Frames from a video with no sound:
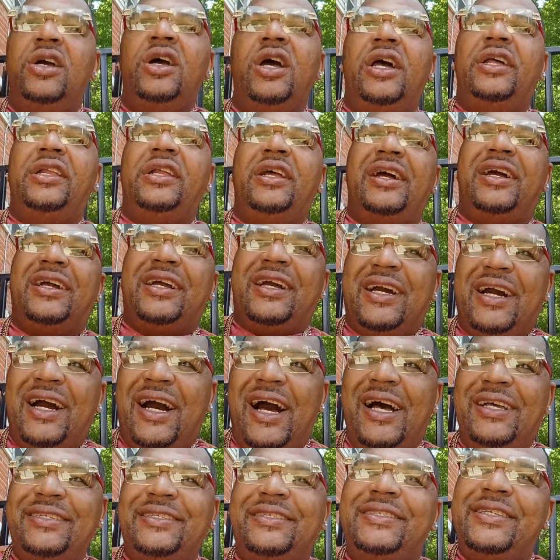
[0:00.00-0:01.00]
and they're
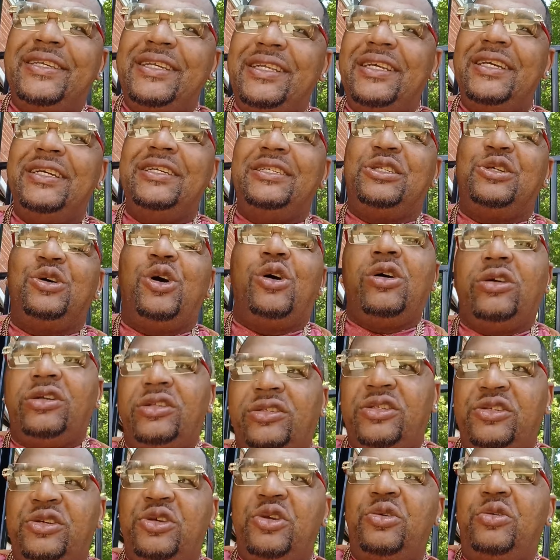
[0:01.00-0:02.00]
constantly talking
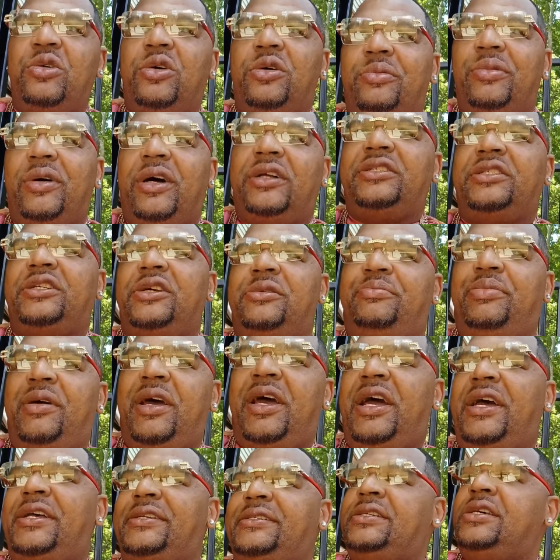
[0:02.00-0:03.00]
to you about your
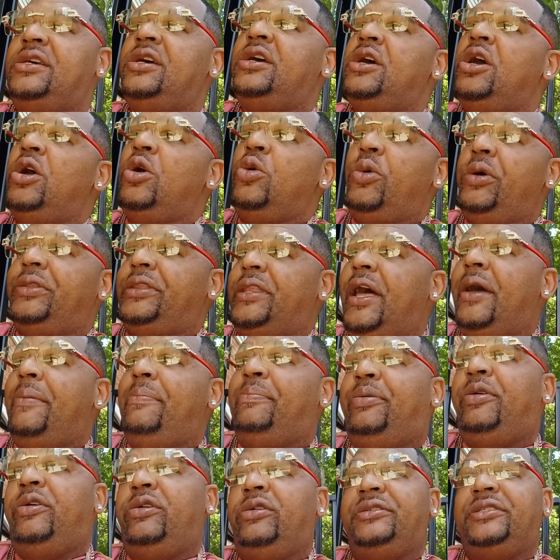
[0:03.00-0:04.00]
past, what that
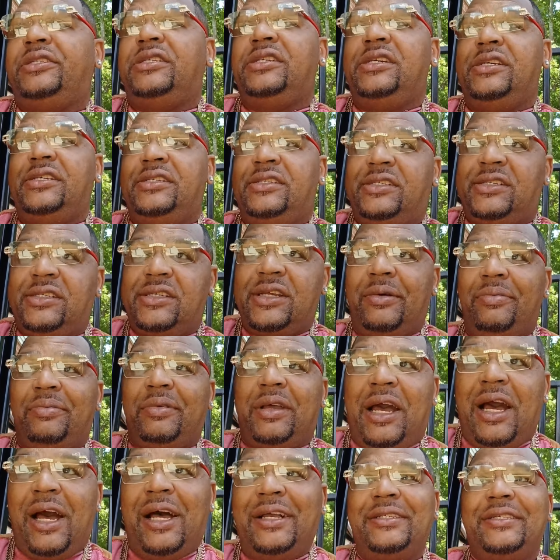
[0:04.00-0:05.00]
person is
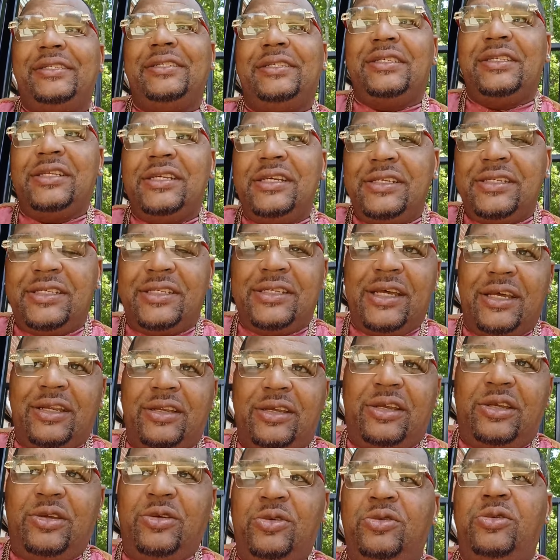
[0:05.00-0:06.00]
subconsciously
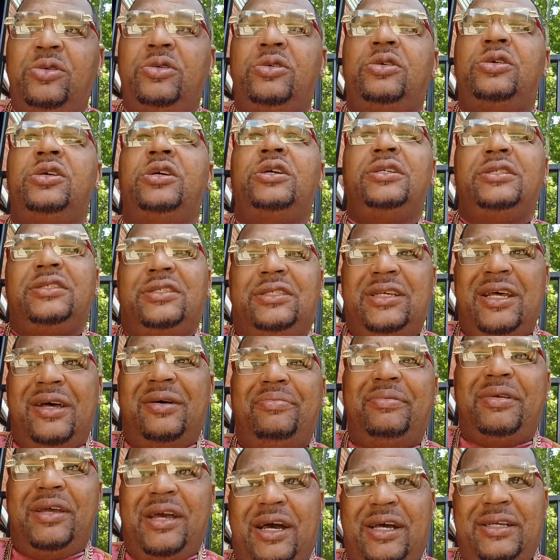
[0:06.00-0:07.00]
telling you,
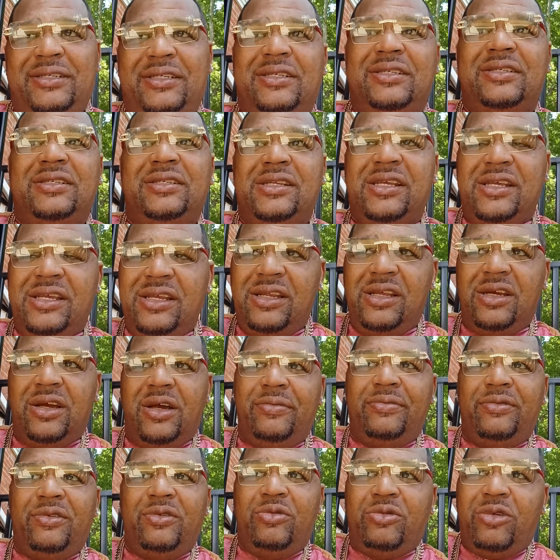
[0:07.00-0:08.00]
subconsciously, look
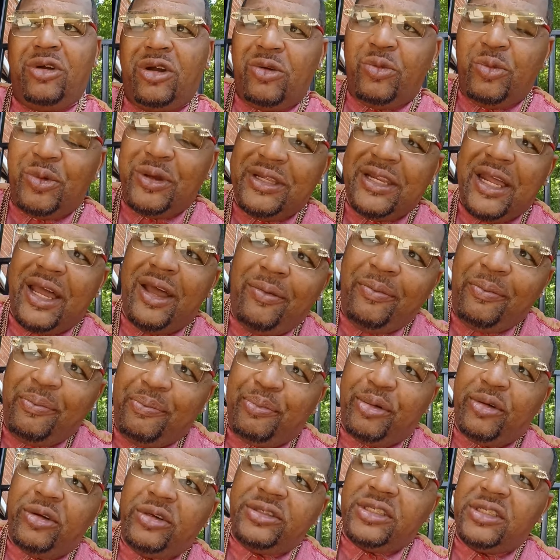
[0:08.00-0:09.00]
up the word, when that
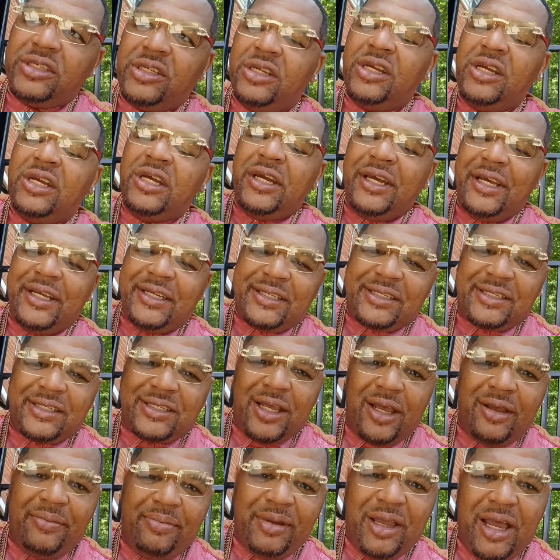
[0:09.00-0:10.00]
person is
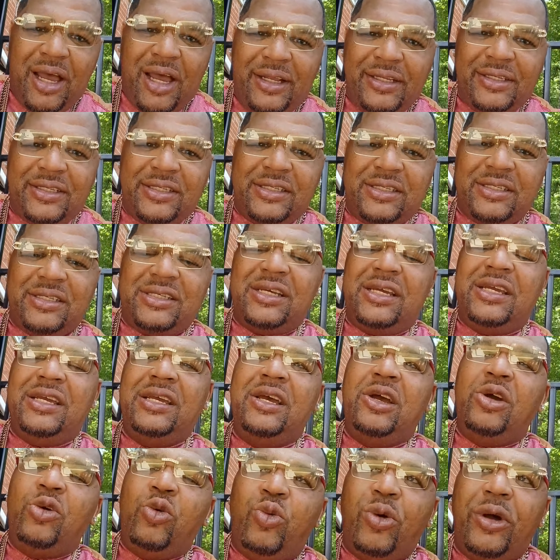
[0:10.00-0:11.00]
subconsciously,
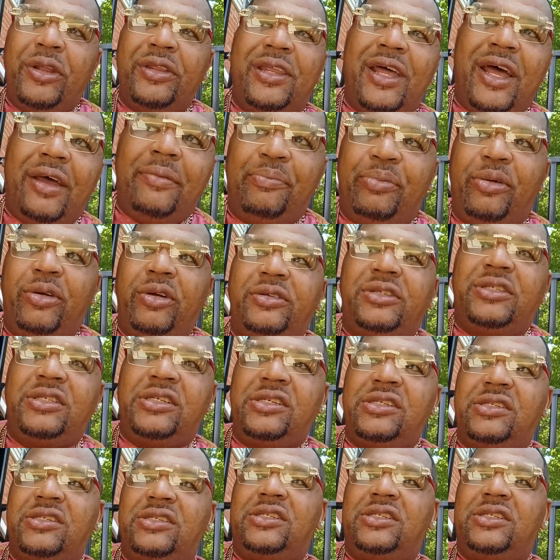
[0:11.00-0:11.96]
what that person is